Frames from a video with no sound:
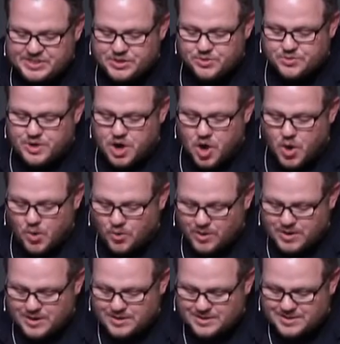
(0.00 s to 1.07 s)
you know,
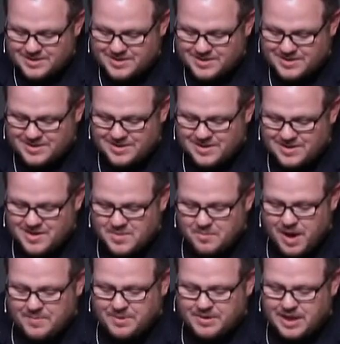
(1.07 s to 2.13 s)
my
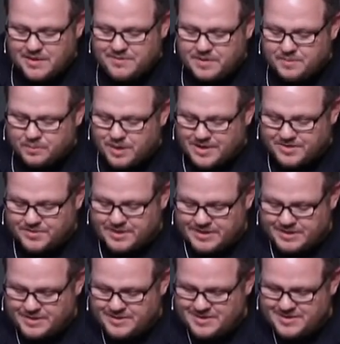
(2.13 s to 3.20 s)
beloved brethren,
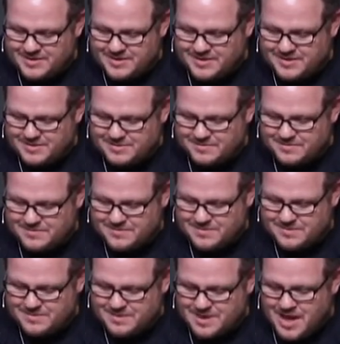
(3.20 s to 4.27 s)

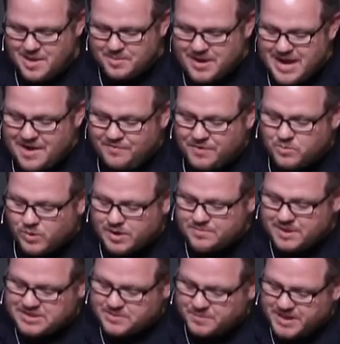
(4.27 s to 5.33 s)
but everyone
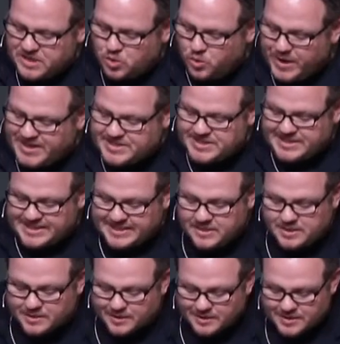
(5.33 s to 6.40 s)
must be quick to
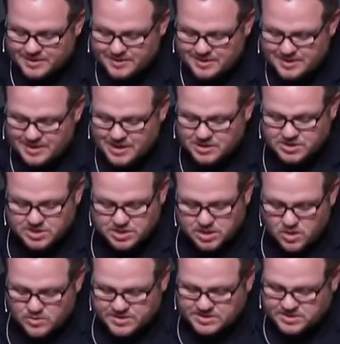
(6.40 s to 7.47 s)
hear,
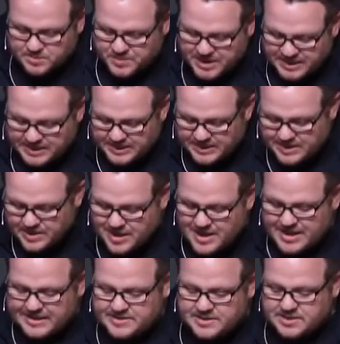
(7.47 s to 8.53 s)
slow to speak,
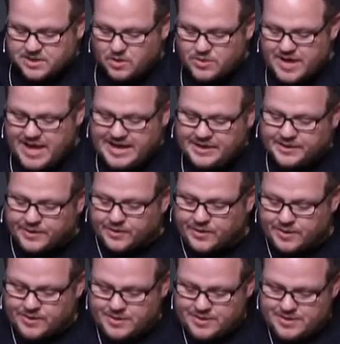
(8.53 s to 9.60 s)
and slow to anger.
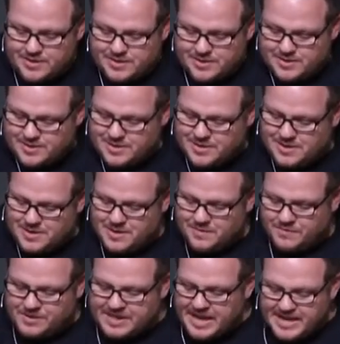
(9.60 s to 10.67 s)

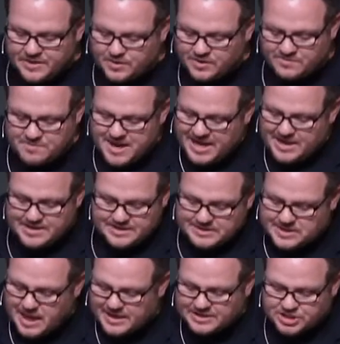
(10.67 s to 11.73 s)
For the anger of man does
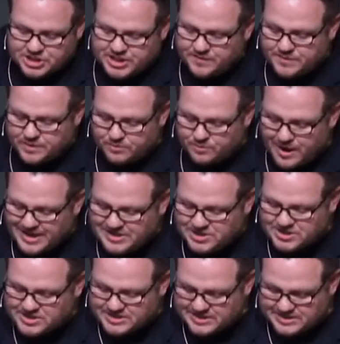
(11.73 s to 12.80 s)
not achieve the
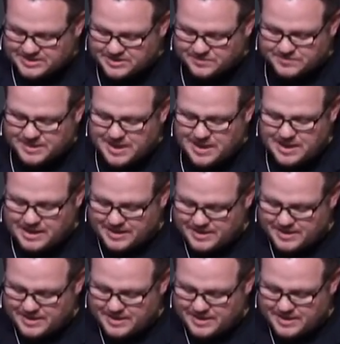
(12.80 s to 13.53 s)
righteousness of God.